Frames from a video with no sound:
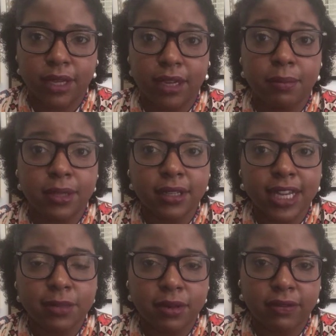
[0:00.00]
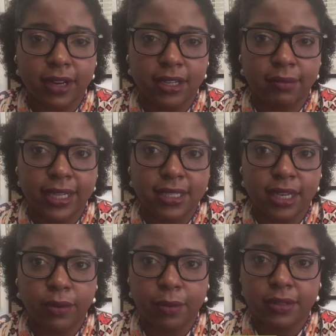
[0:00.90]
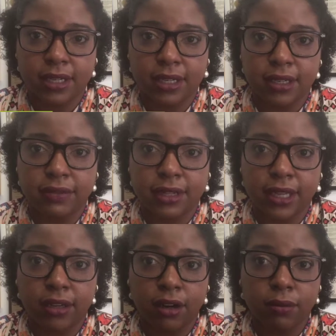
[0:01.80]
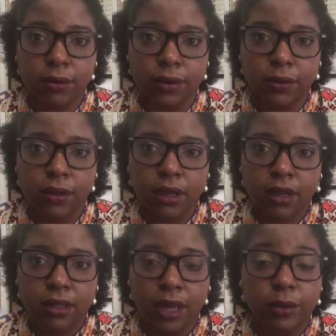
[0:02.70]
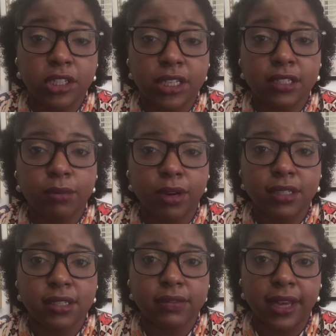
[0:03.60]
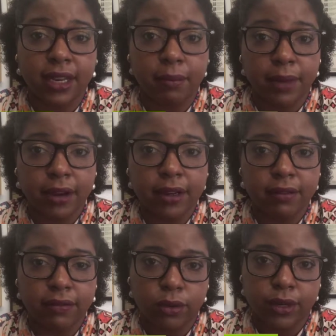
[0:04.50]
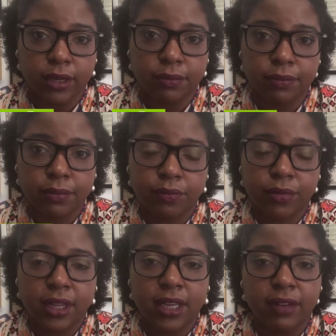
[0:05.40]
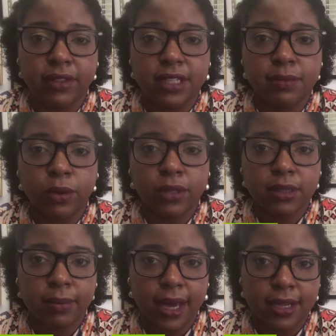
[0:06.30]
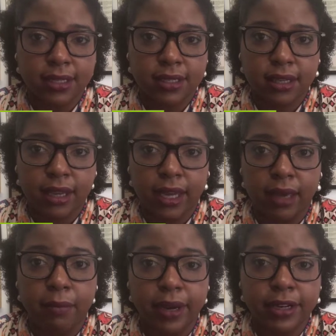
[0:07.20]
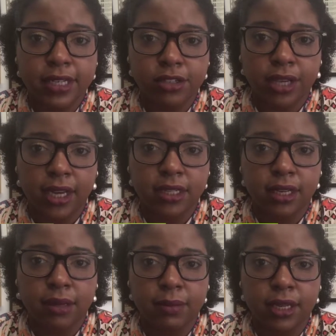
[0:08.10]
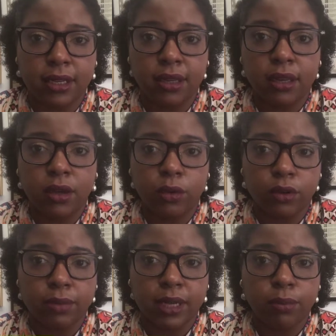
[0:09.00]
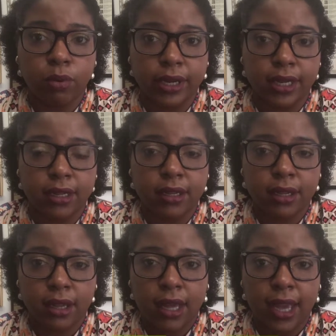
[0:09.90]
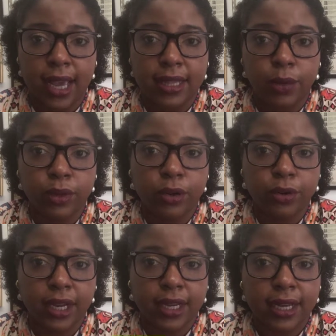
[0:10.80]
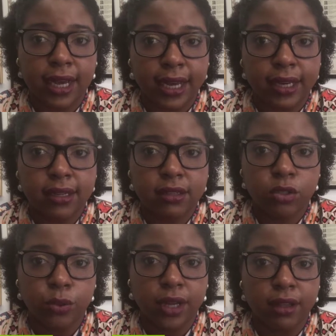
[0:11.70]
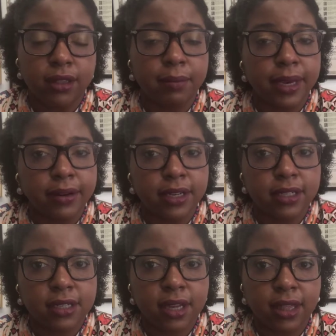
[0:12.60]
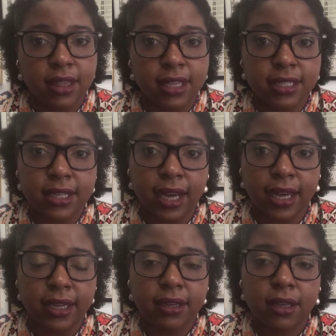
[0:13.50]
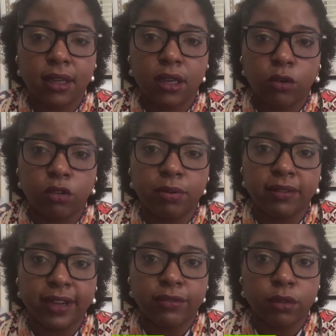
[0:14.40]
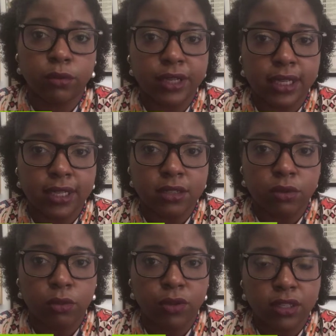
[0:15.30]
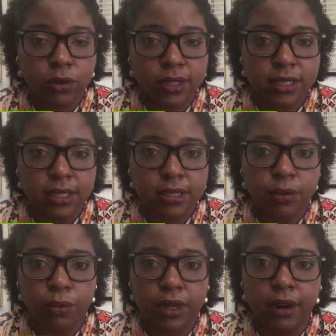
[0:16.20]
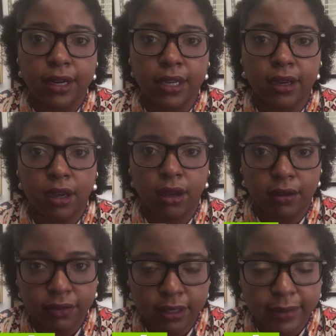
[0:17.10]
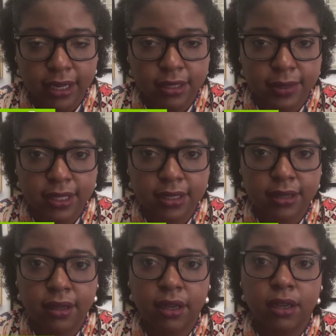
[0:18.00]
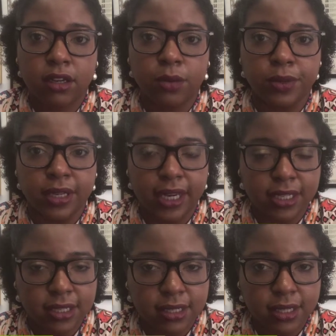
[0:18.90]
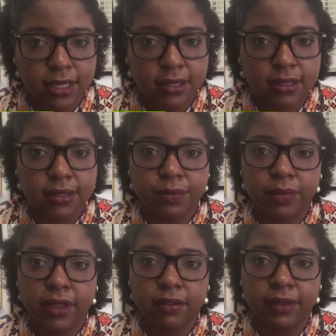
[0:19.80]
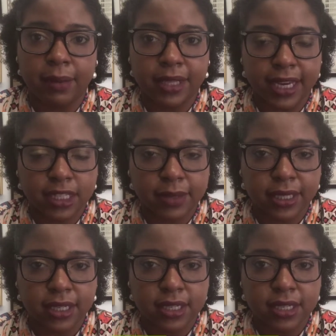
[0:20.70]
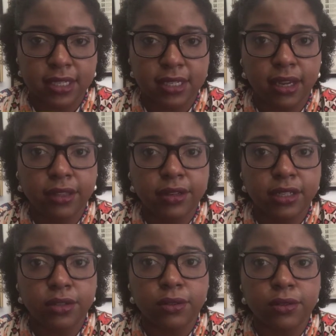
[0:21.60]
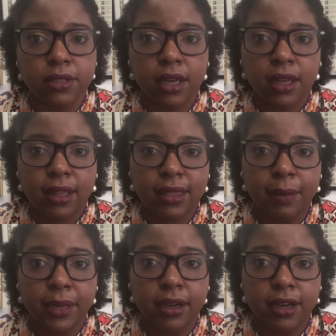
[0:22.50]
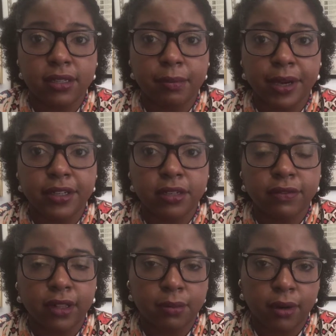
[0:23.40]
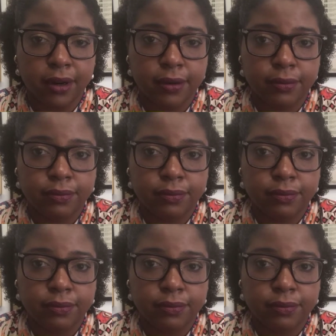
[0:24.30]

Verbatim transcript: A bill has been filed by State Representative Clay Yarborough that would change the process of getting married in Florida. If this bill were to pass, a marriage education committee would be appointed and they would create a guide to a healthy marriage. This guide would provide Floridians with resources regarding conflict management, communication skills, family expectations, and other issues that may cause a marriage to fall apart.